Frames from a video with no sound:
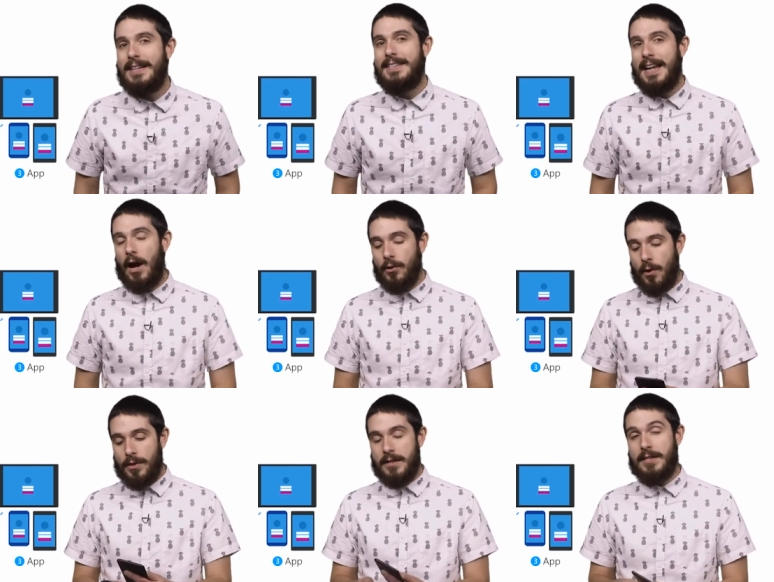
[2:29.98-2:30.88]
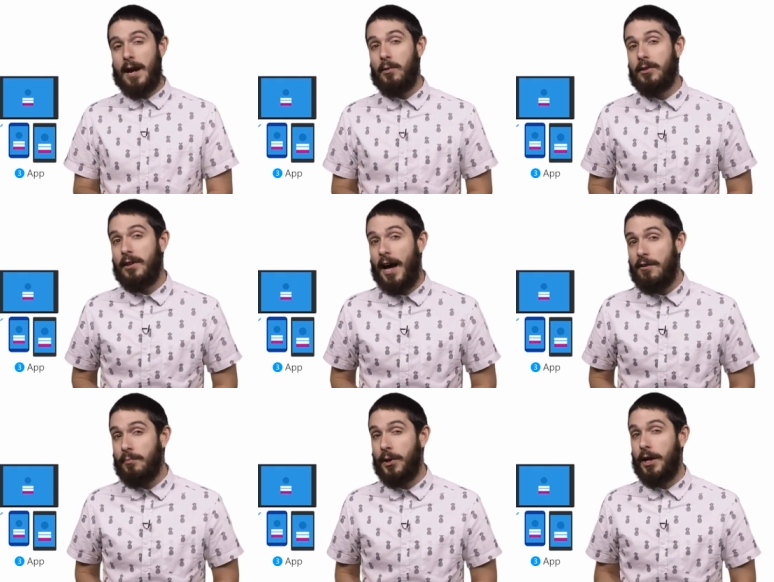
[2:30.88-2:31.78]
download the Xamarin
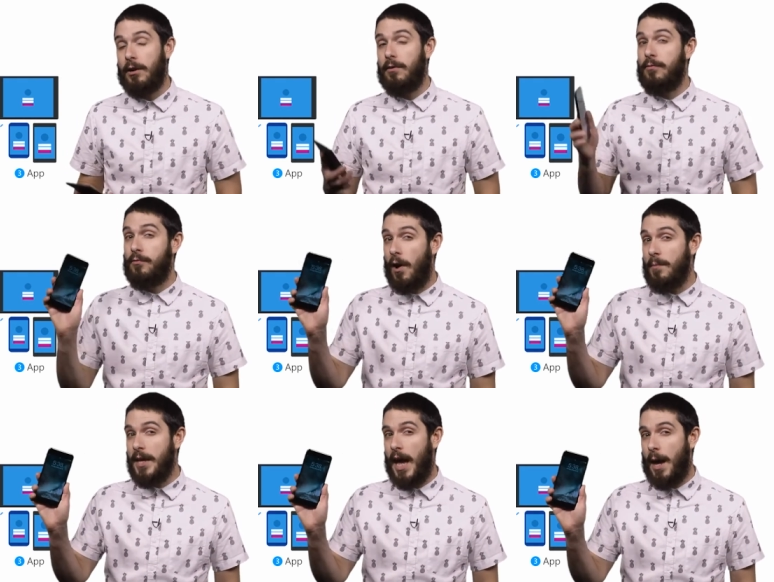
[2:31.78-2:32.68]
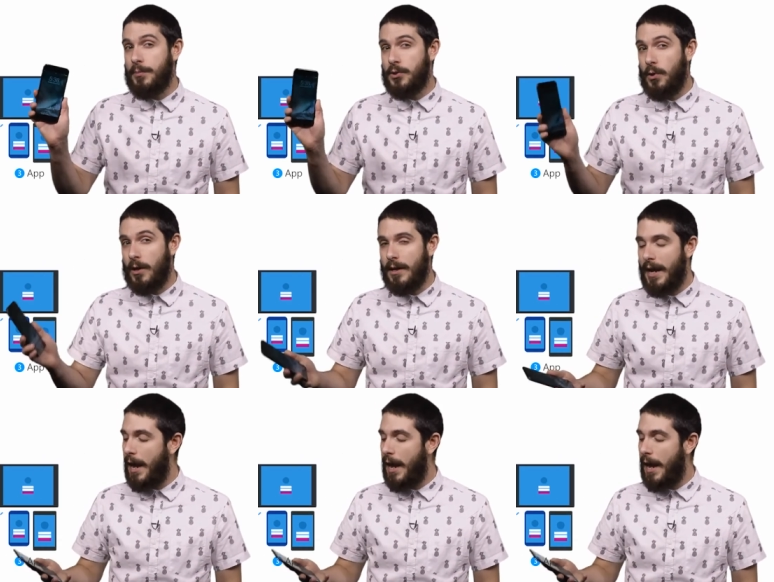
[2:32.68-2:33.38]
Live Player from the App Store,